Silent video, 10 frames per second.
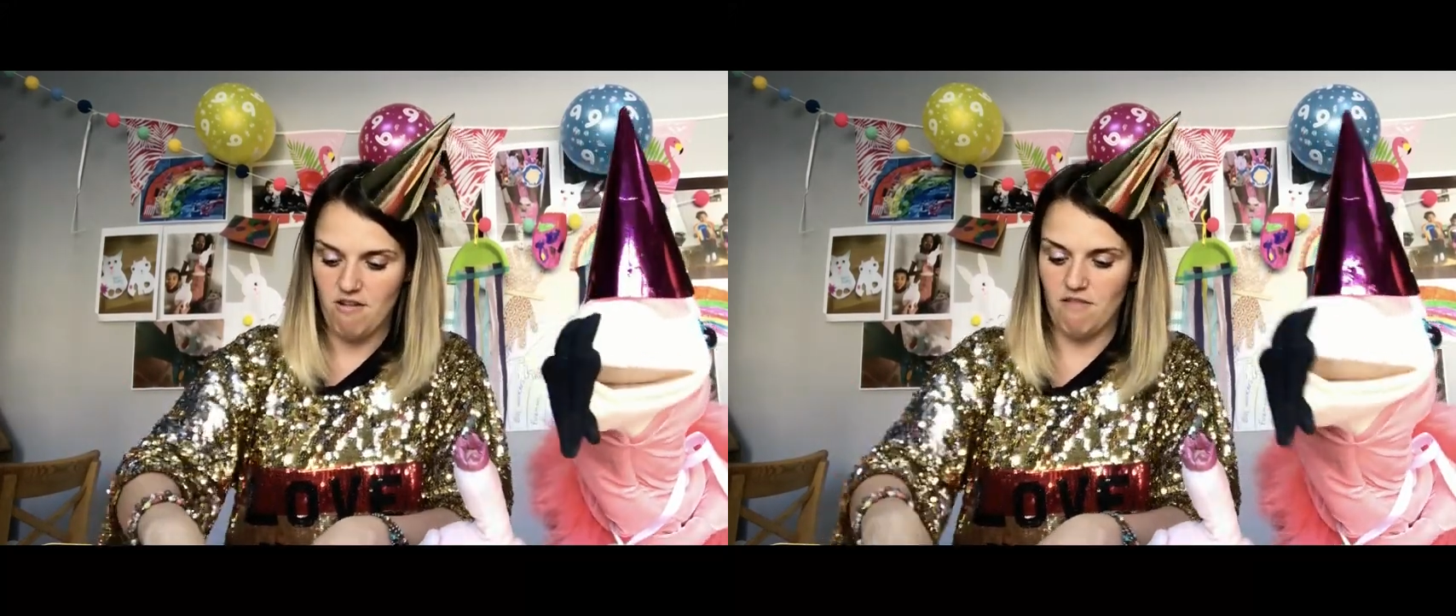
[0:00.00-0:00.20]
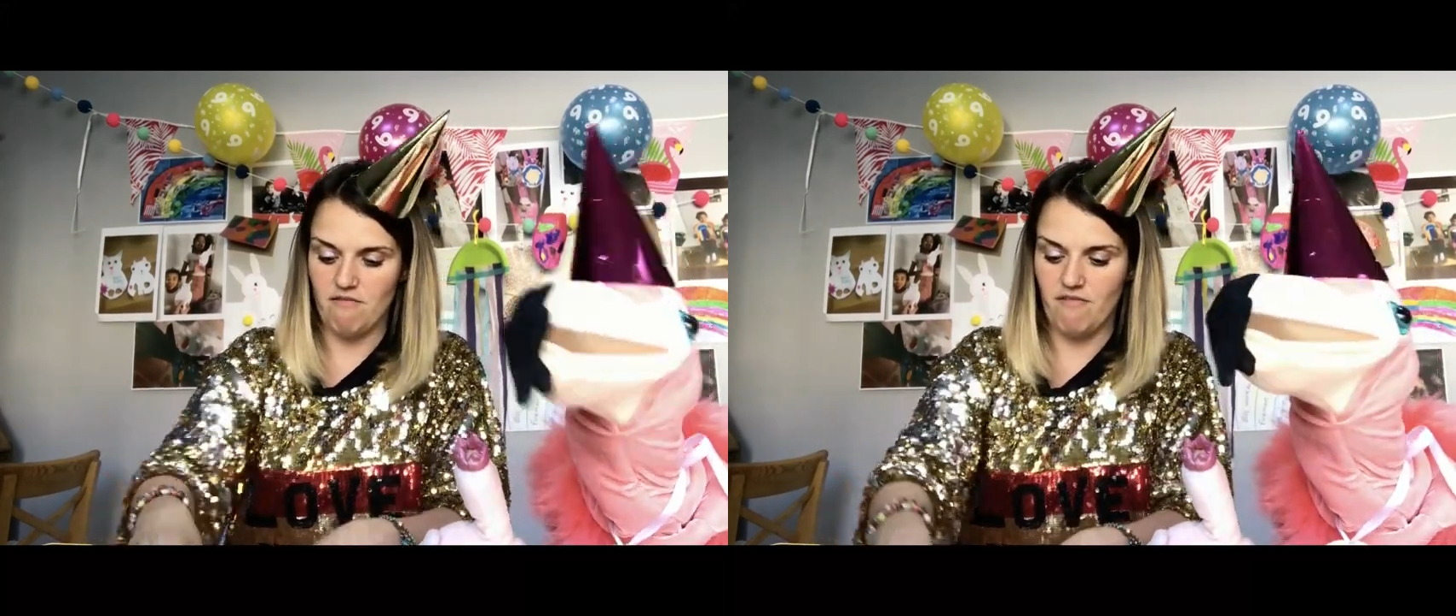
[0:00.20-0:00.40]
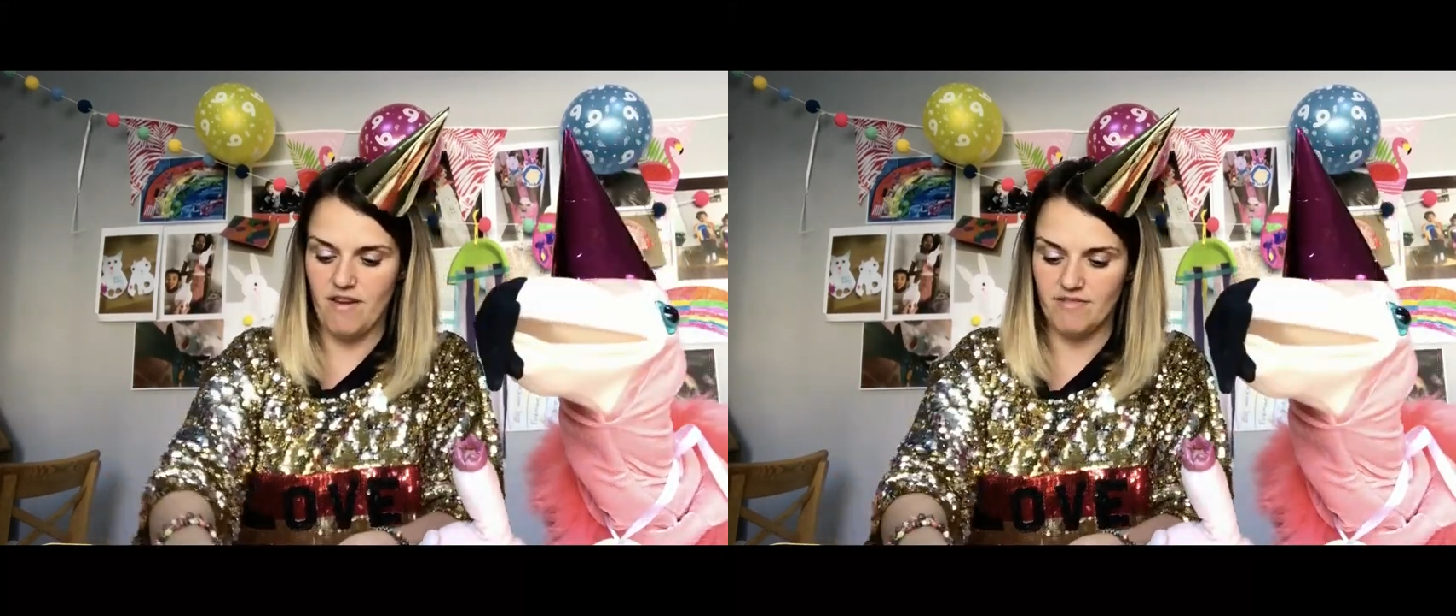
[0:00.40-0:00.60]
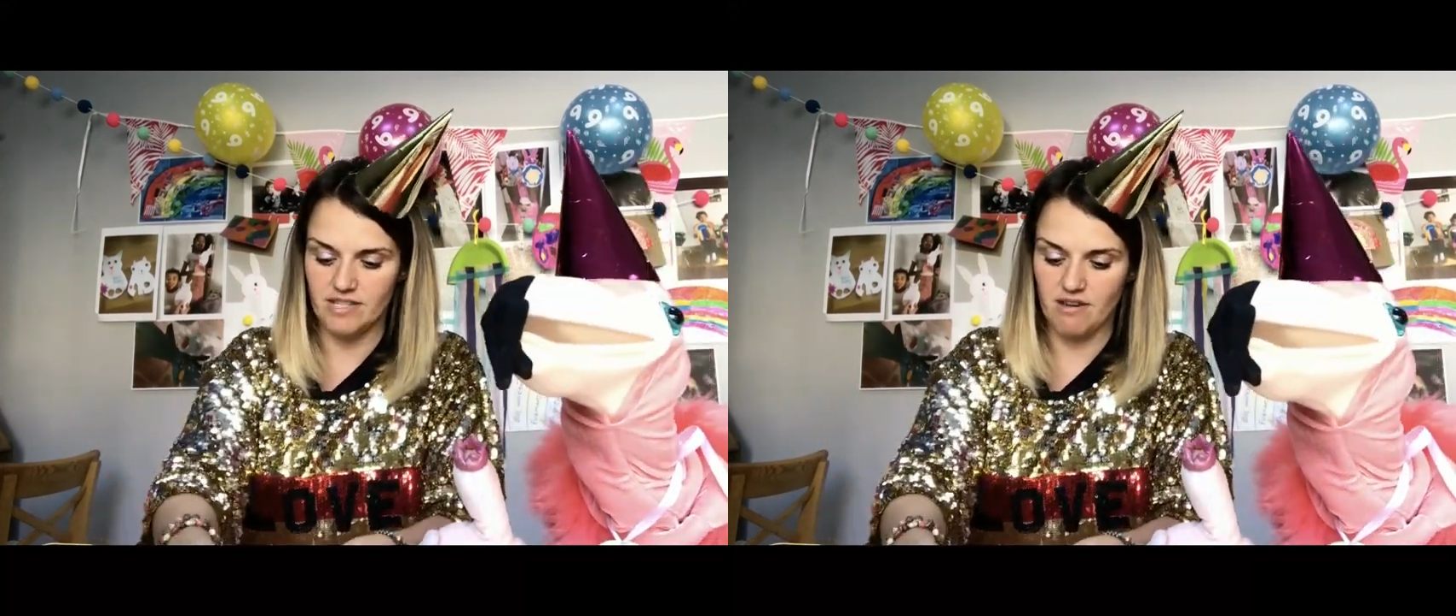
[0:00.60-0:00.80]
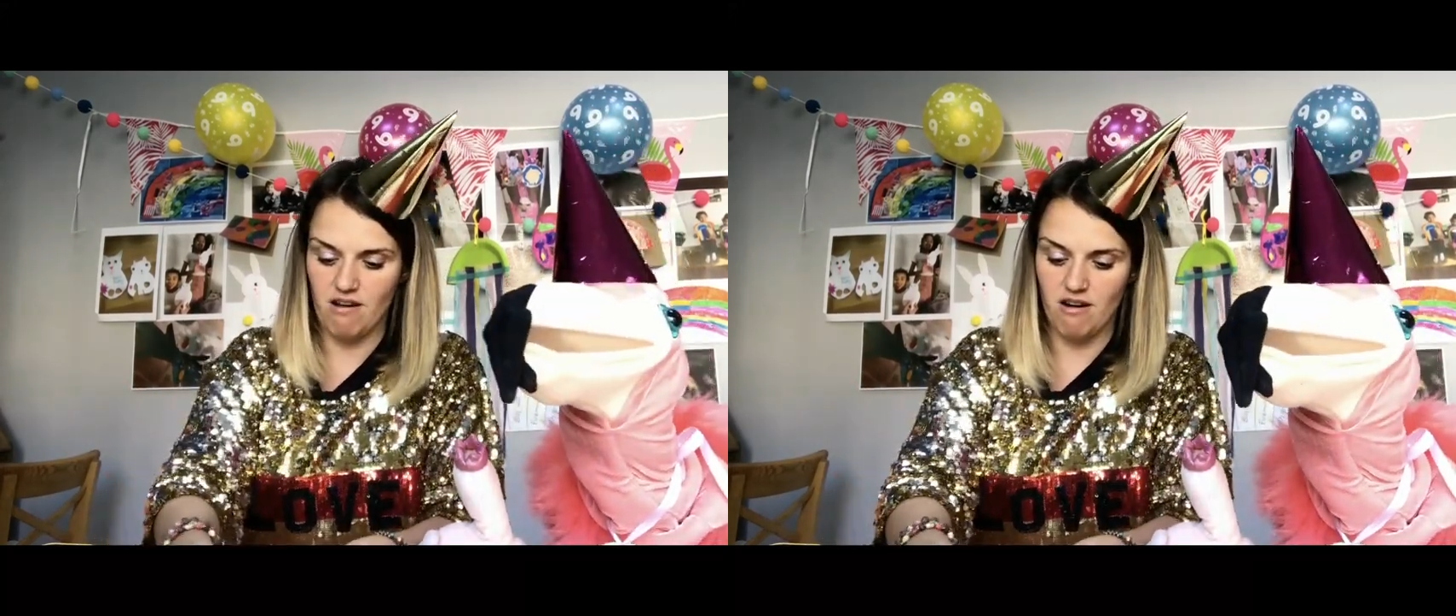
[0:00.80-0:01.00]
on Feather's
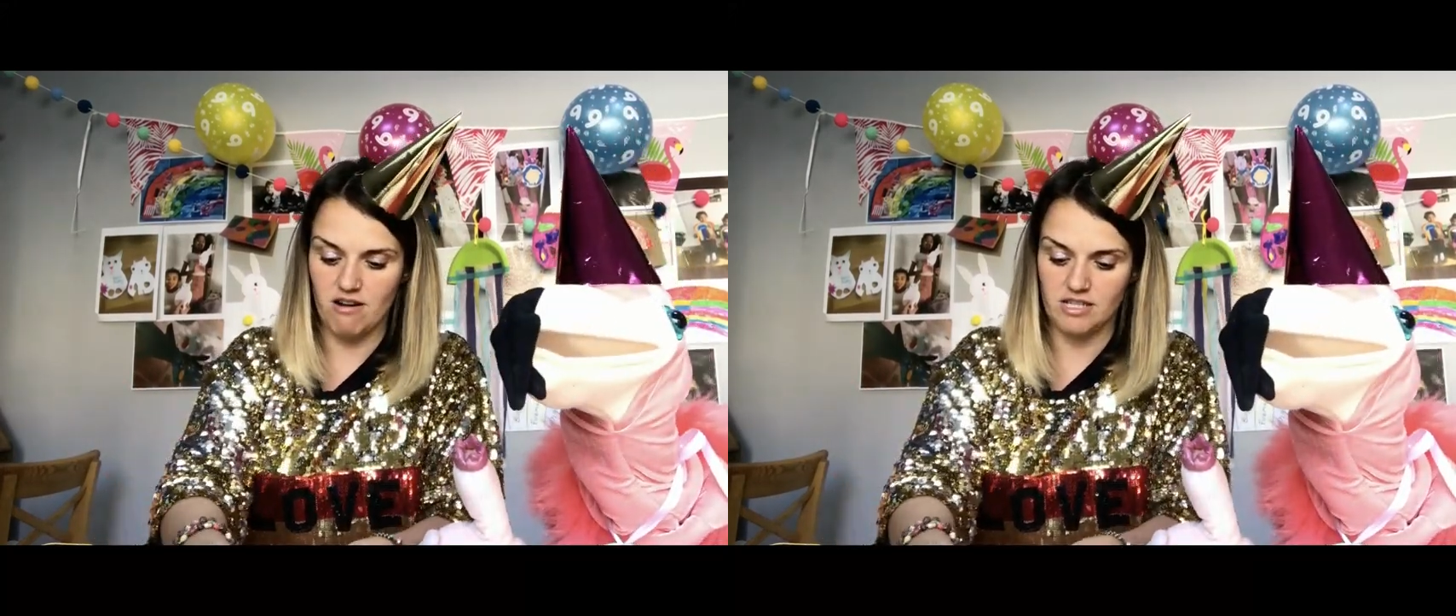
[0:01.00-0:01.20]
card.